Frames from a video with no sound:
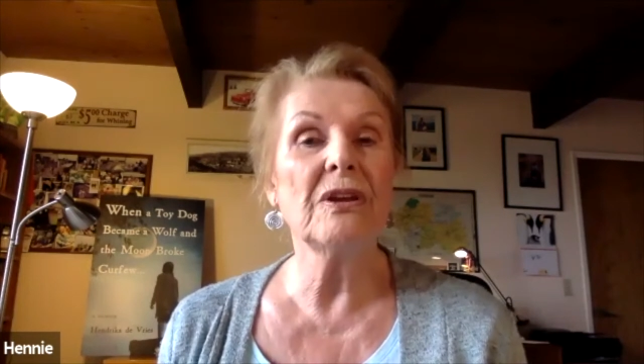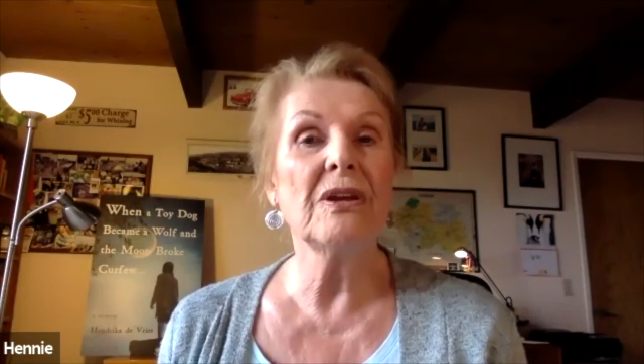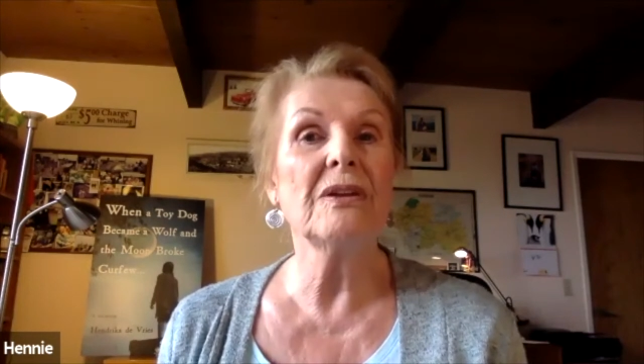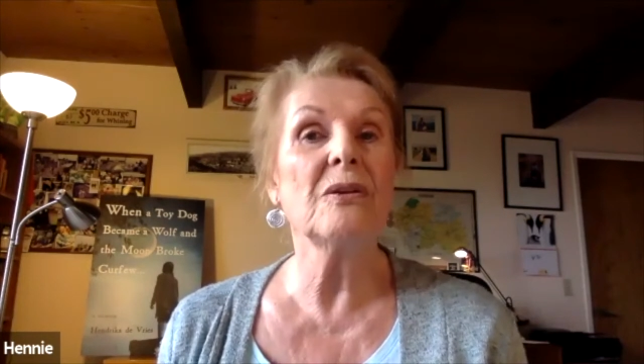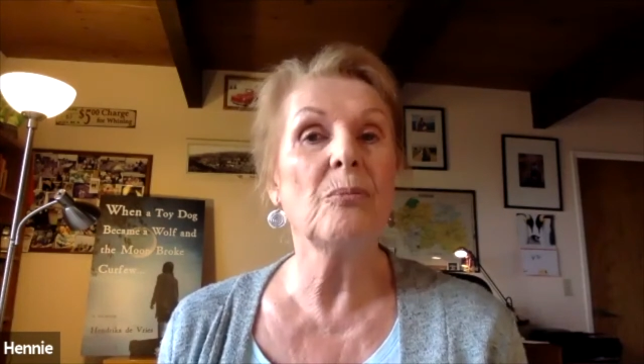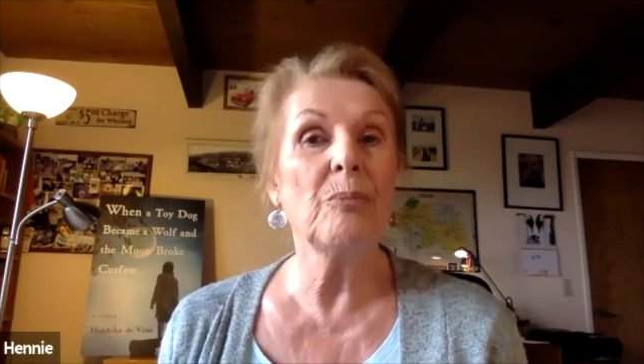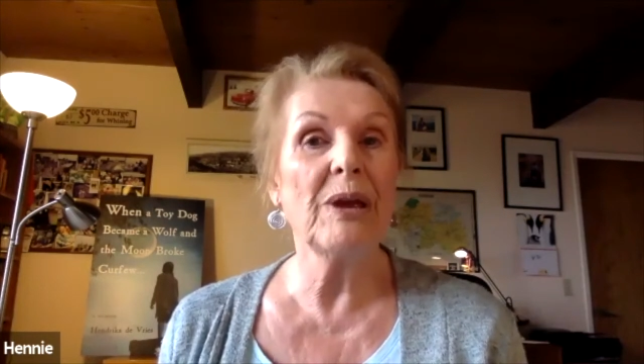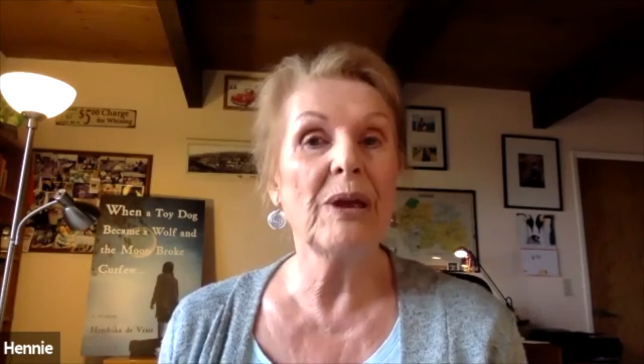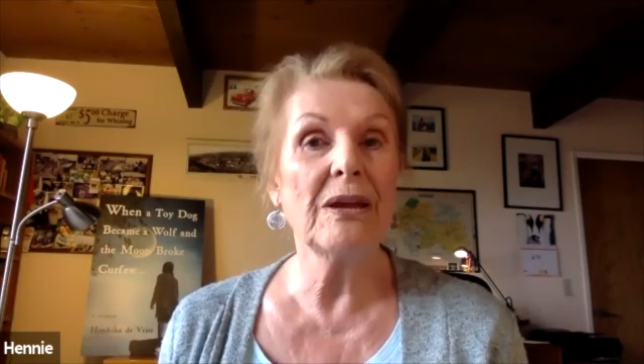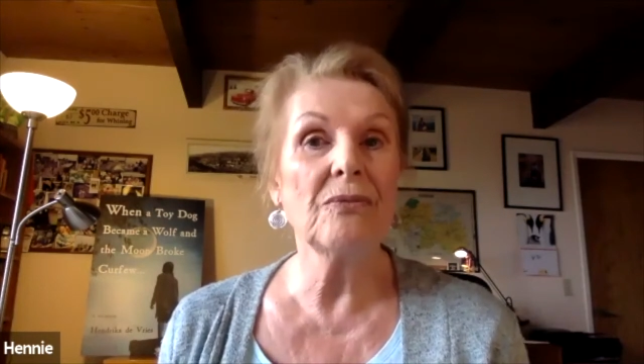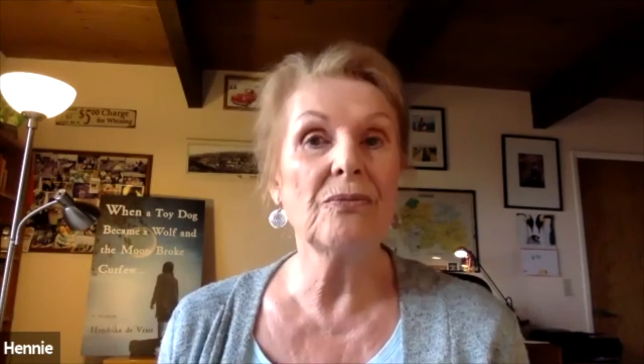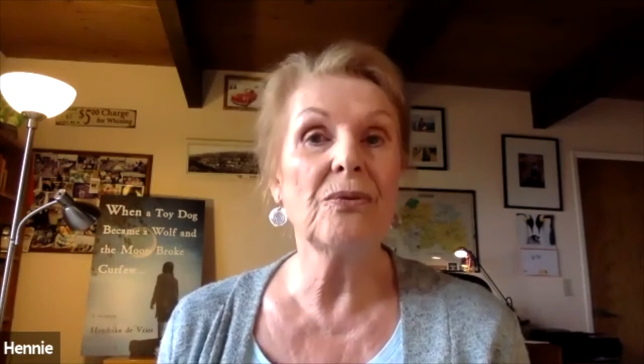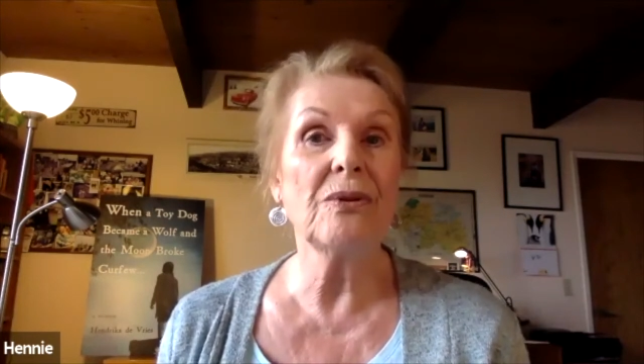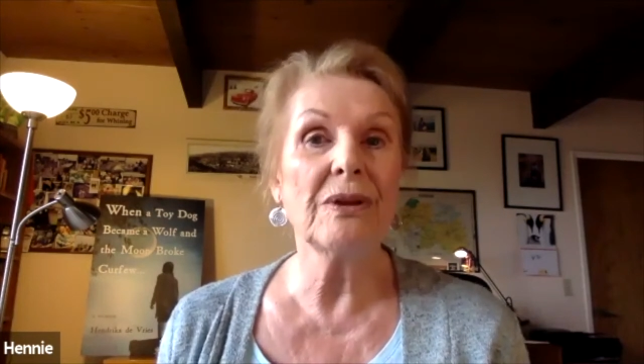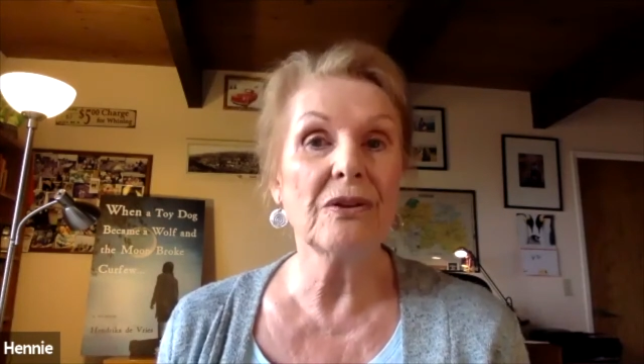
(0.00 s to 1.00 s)
and the
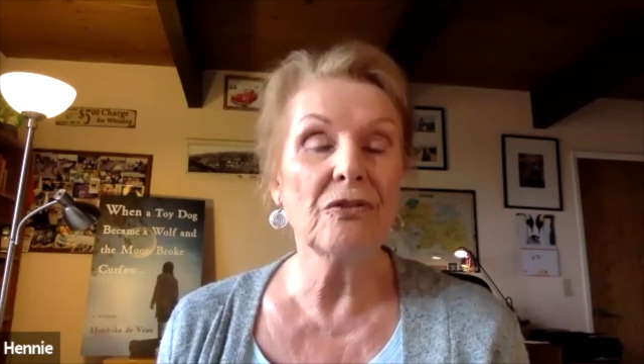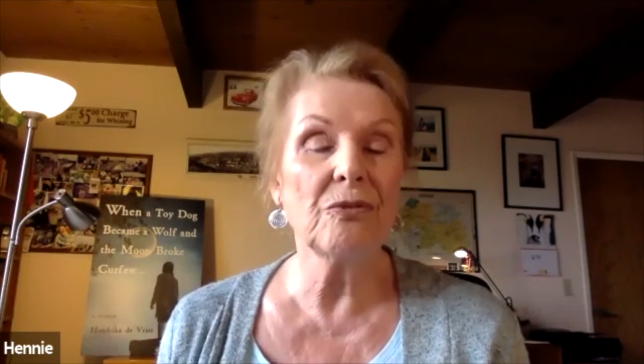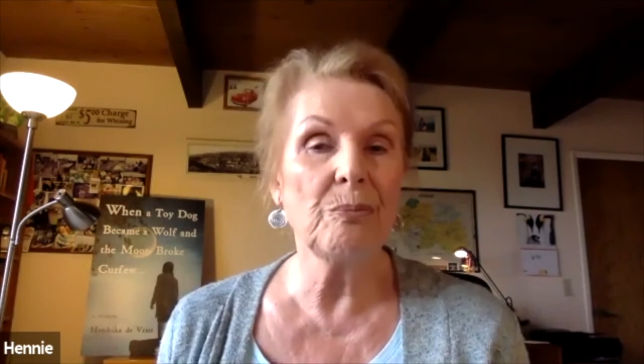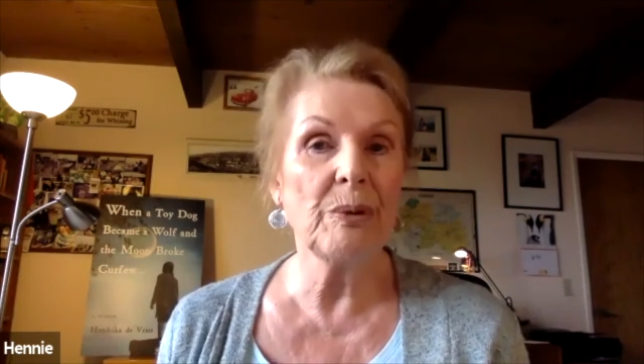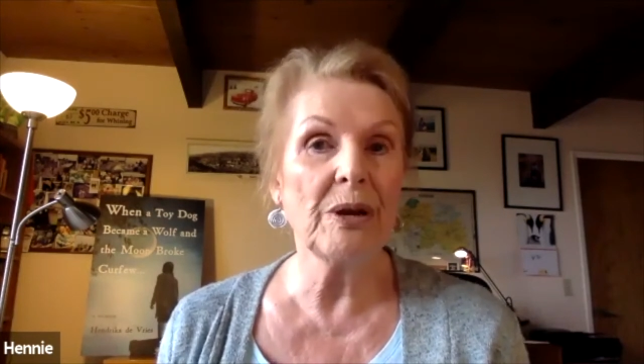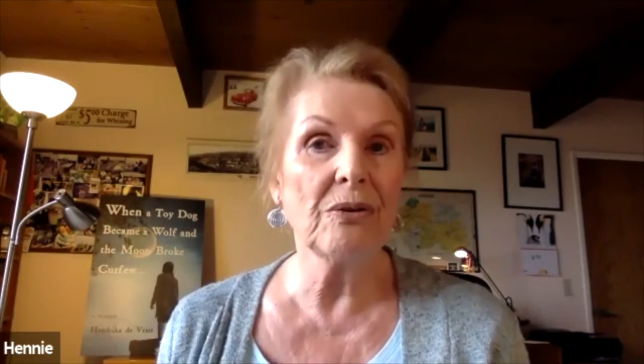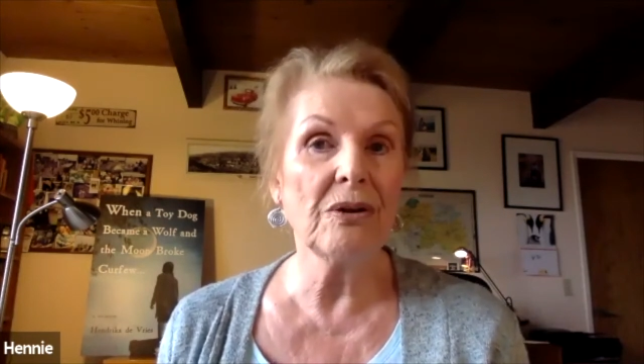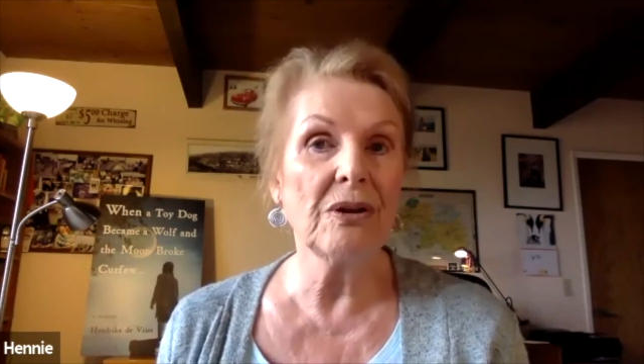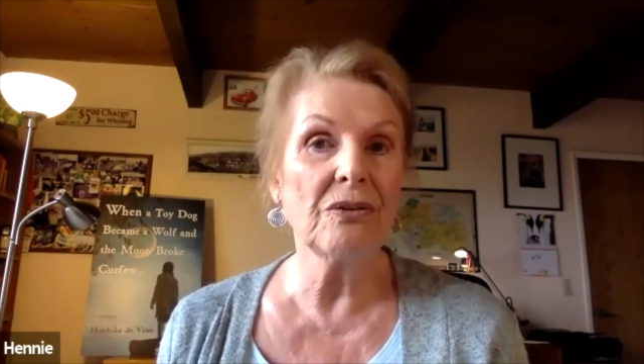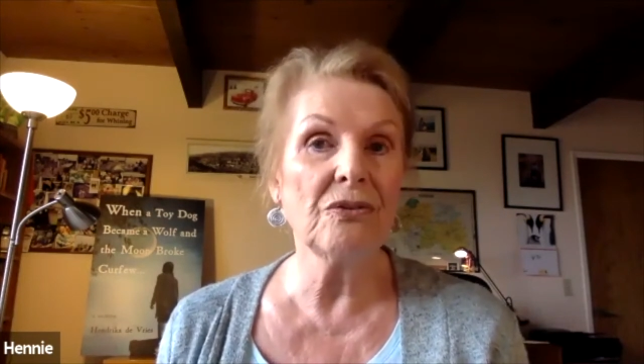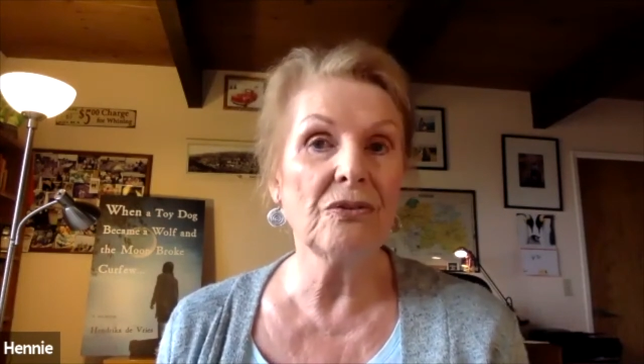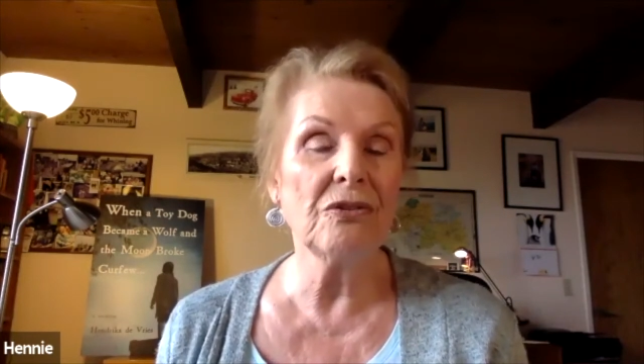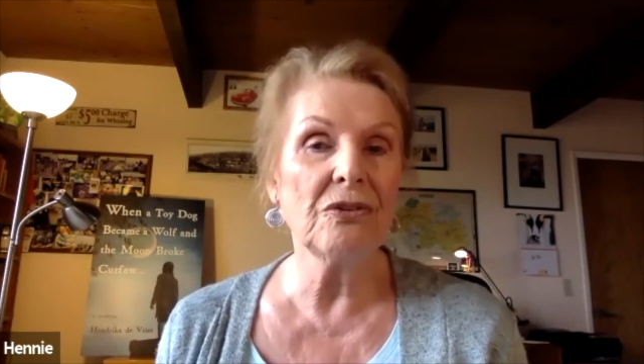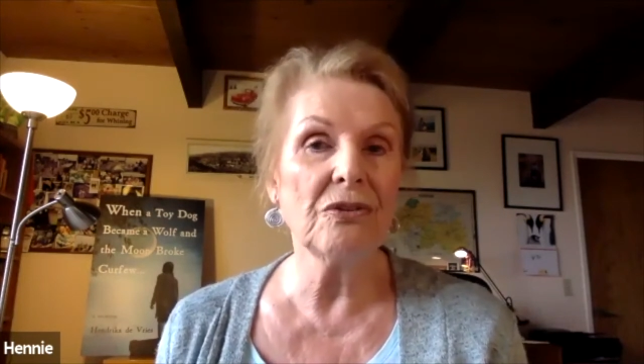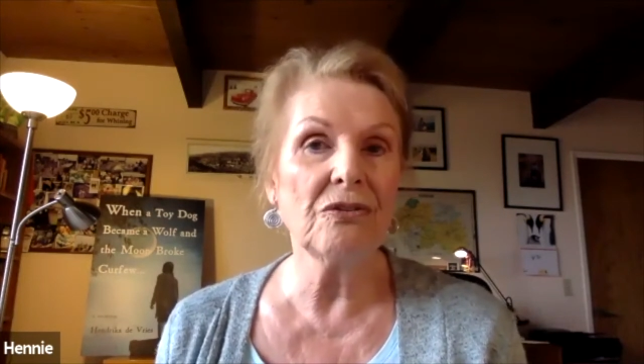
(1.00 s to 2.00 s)
painful
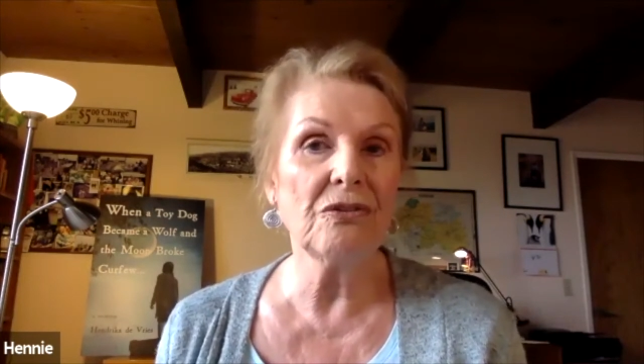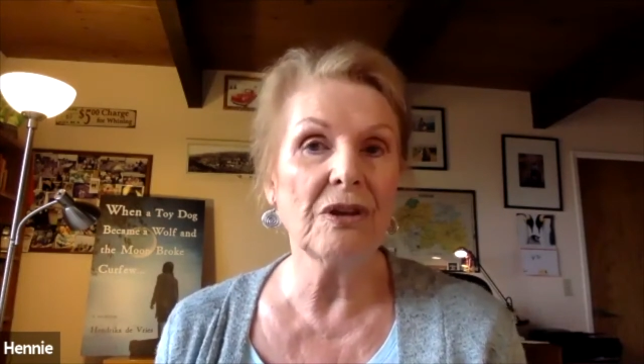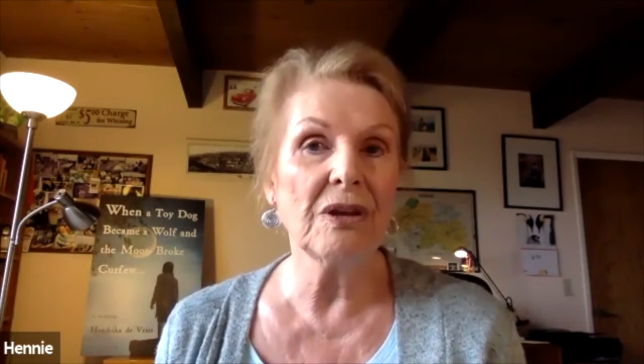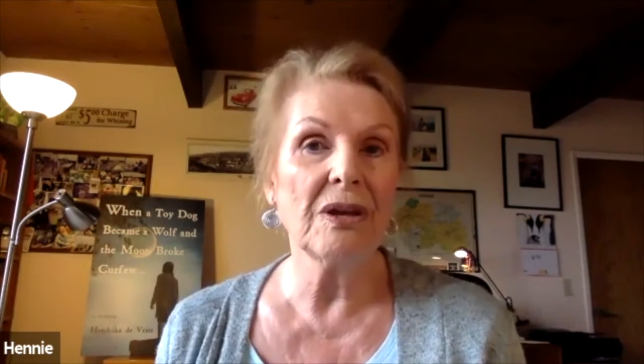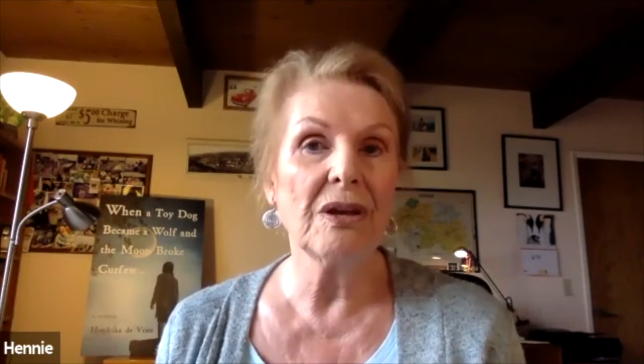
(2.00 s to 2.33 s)
experiences,